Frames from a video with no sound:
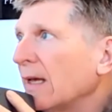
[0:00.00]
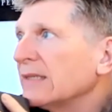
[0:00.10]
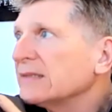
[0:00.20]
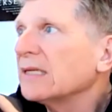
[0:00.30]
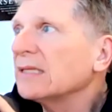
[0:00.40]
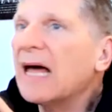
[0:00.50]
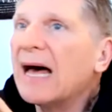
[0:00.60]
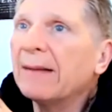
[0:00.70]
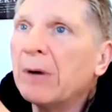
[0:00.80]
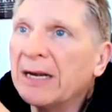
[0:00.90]
That's a
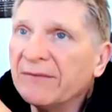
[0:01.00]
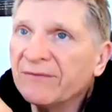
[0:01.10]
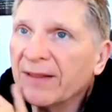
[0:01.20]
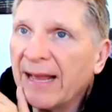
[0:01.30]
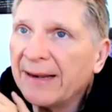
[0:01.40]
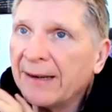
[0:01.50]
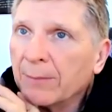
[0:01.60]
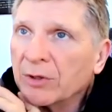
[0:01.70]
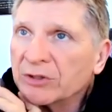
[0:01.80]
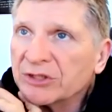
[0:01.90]
lot of money for that
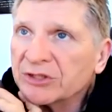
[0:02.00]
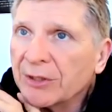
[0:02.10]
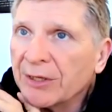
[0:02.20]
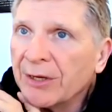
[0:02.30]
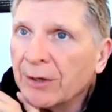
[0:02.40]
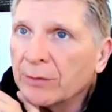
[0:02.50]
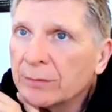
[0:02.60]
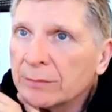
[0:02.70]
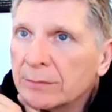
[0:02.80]
number, just so you know.